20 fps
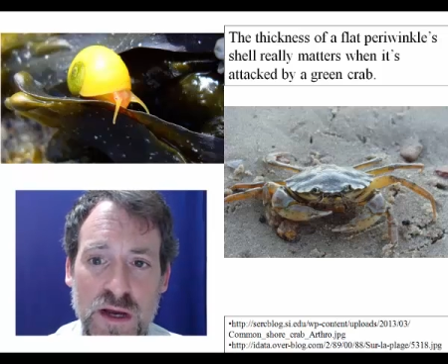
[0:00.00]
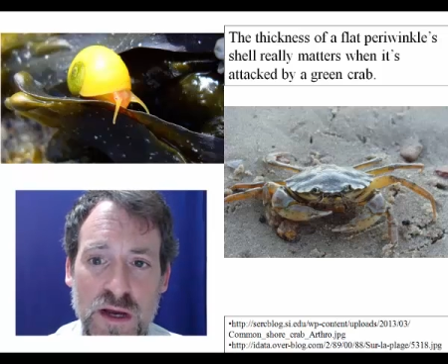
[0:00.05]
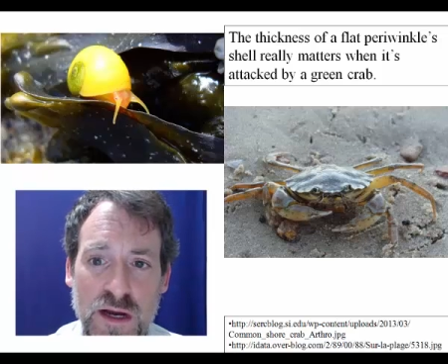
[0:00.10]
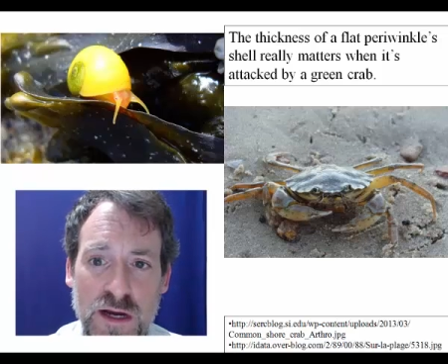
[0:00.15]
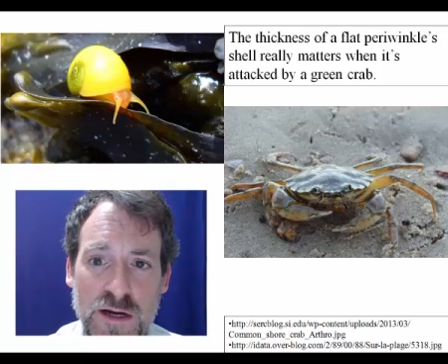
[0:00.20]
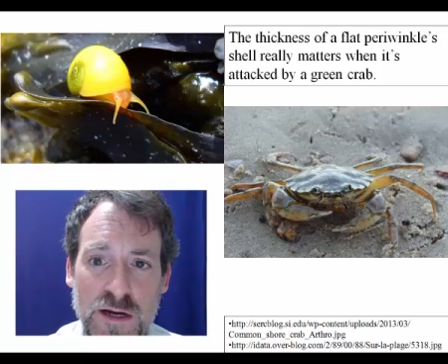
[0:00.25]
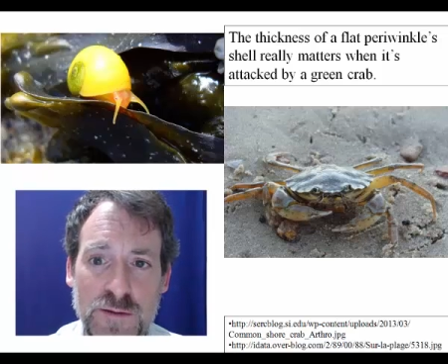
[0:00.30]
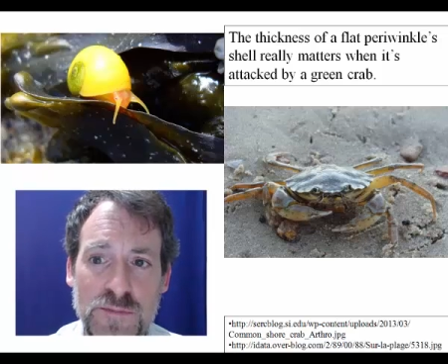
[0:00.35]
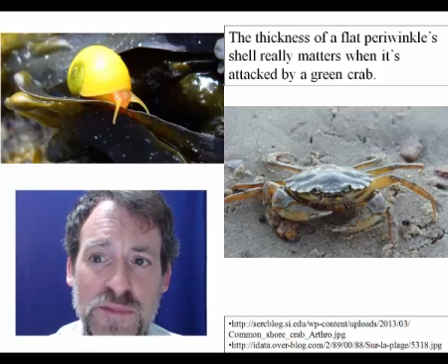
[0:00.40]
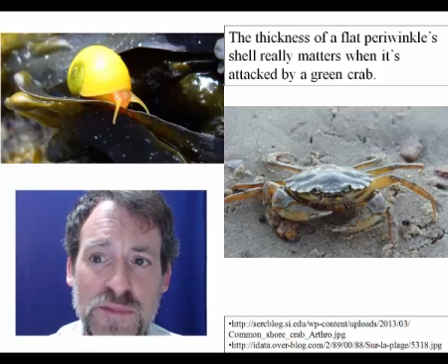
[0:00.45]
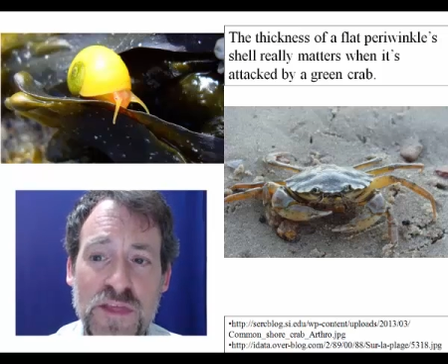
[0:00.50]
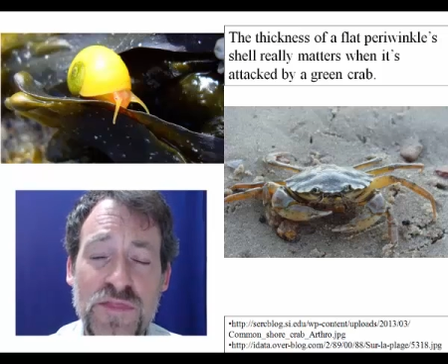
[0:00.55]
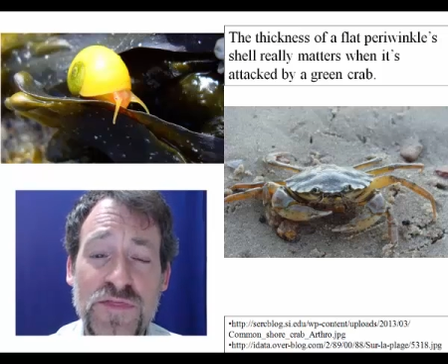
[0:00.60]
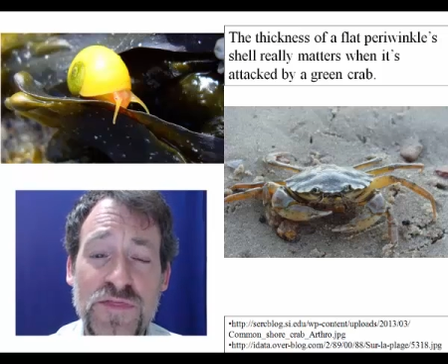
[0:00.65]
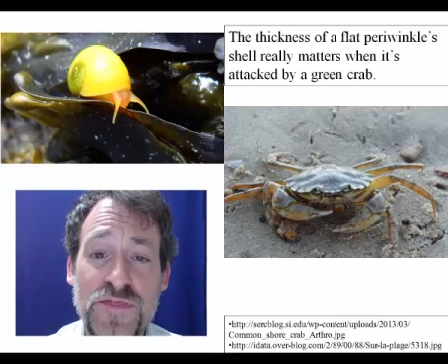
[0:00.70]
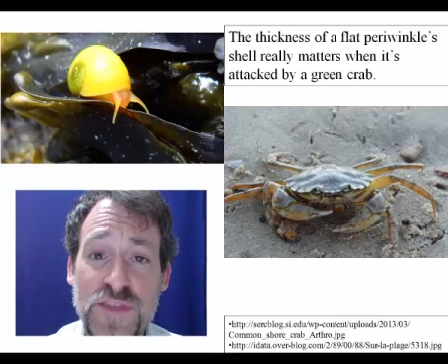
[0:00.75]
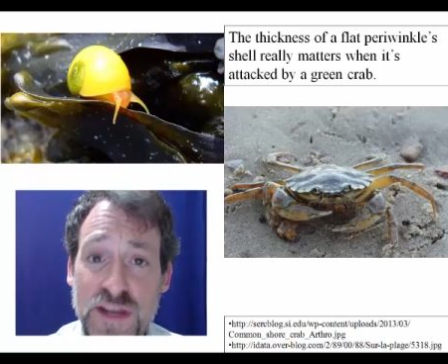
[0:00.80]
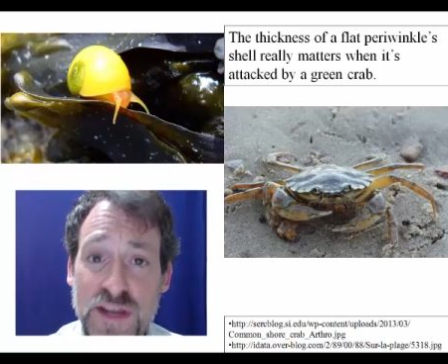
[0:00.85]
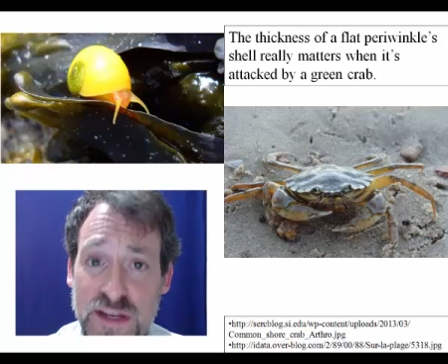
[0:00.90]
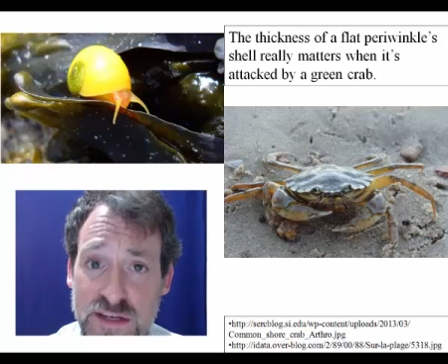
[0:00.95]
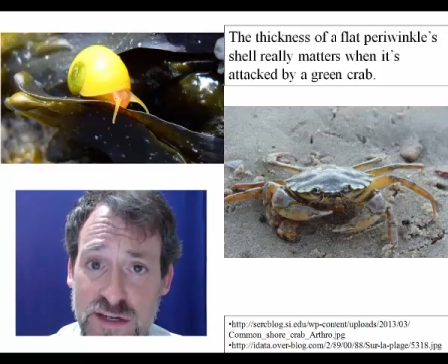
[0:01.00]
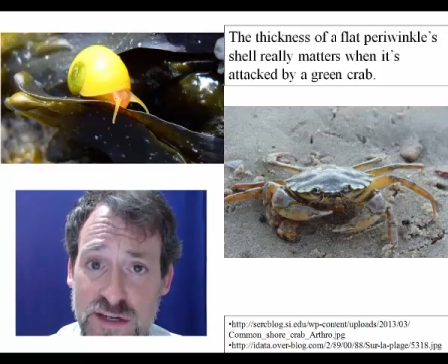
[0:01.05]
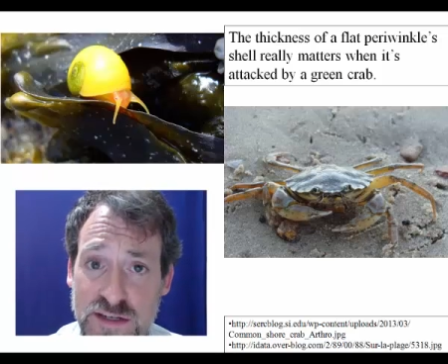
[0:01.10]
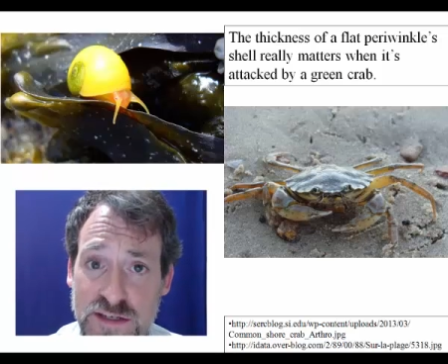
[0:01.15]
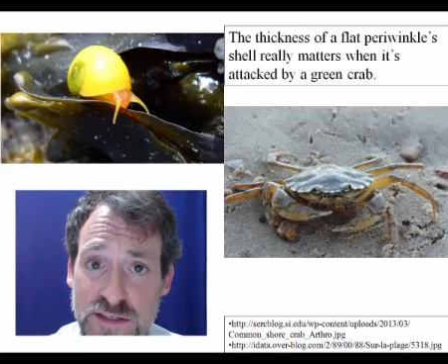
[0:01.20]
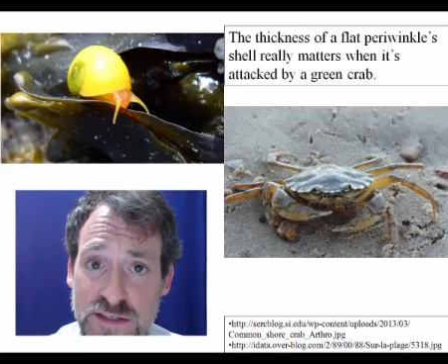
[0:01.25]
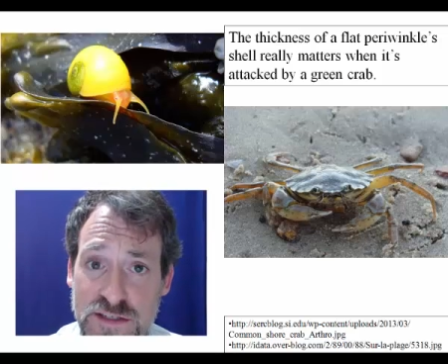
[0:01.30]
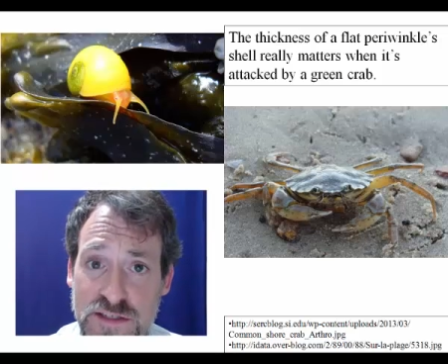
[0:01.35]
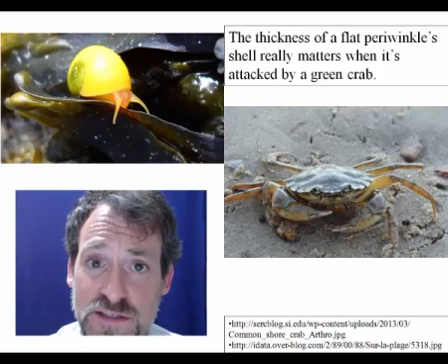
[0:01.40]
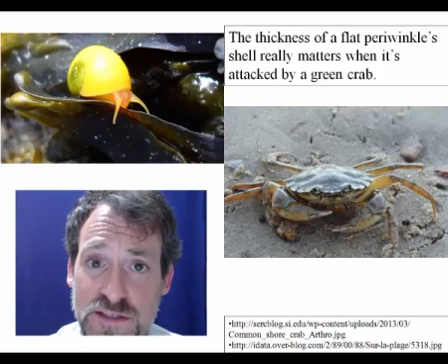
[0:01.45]
The
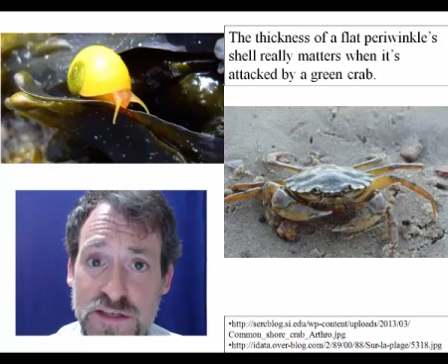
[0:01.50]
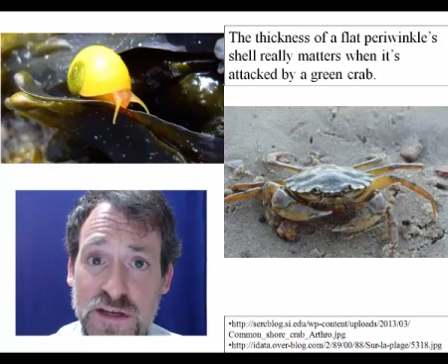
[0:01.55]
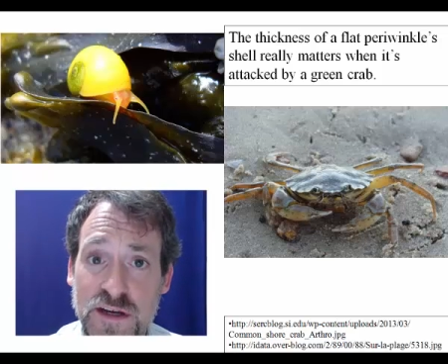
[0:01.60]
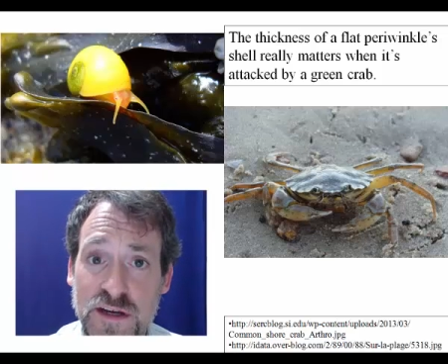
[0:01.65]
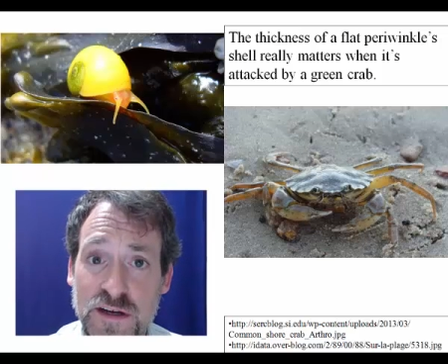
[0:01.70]
thickness